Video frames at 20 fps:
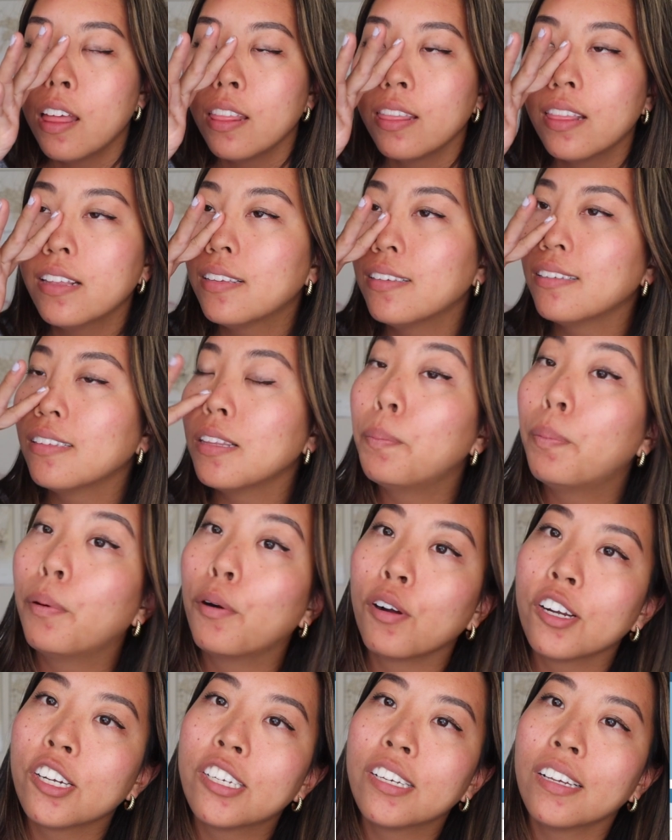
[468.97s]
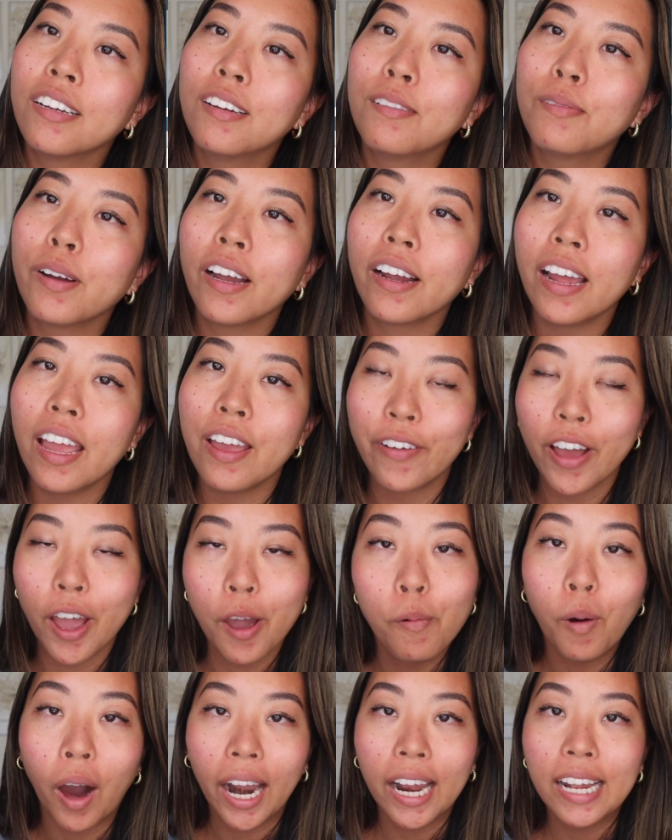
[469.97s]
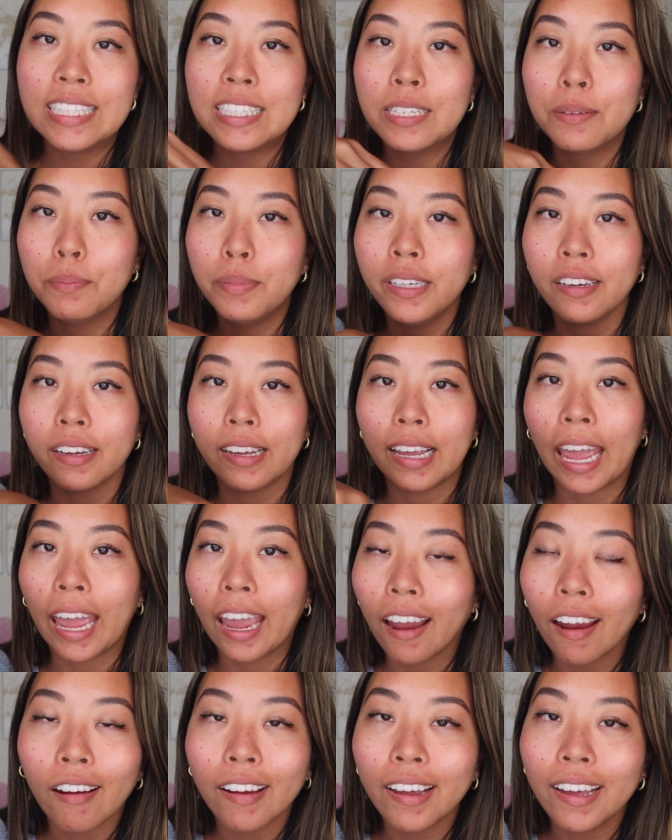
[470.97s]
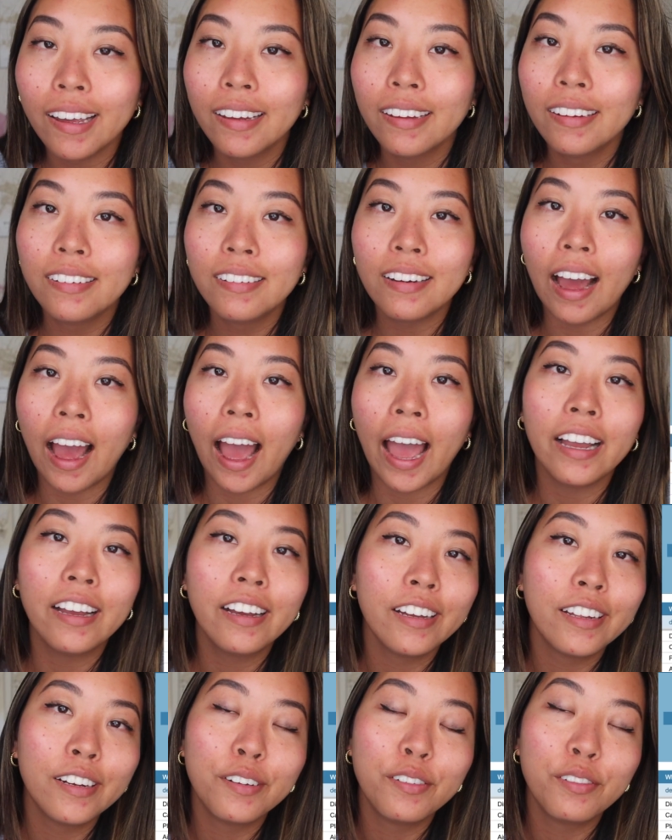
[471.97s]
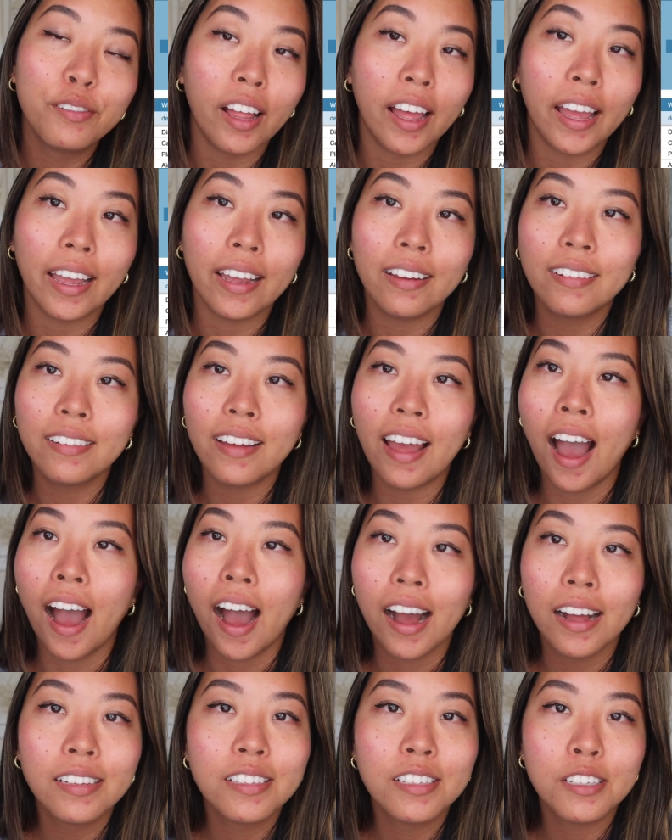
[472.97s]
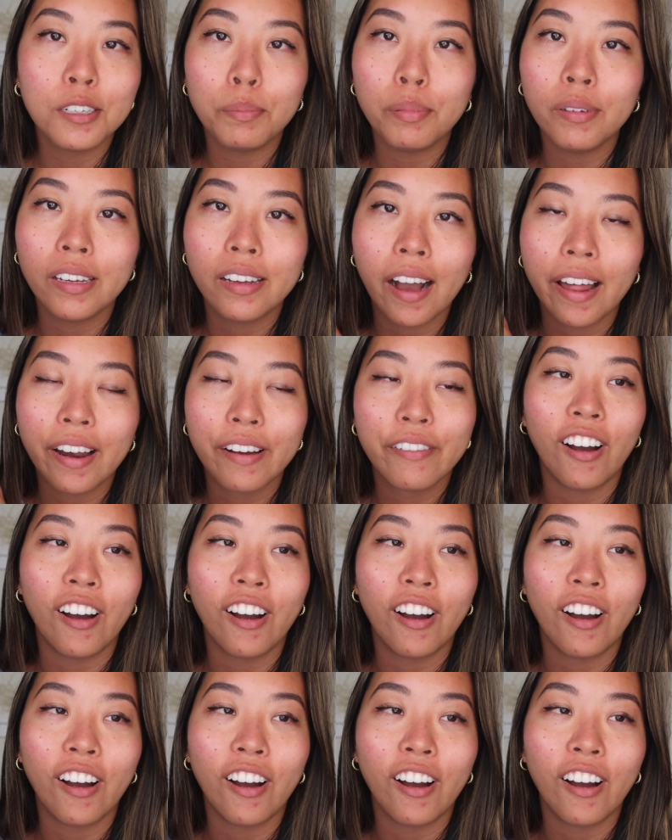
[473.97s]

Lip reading: This is the portion where if I wanted to be a Karen, I could have like asked to be kind of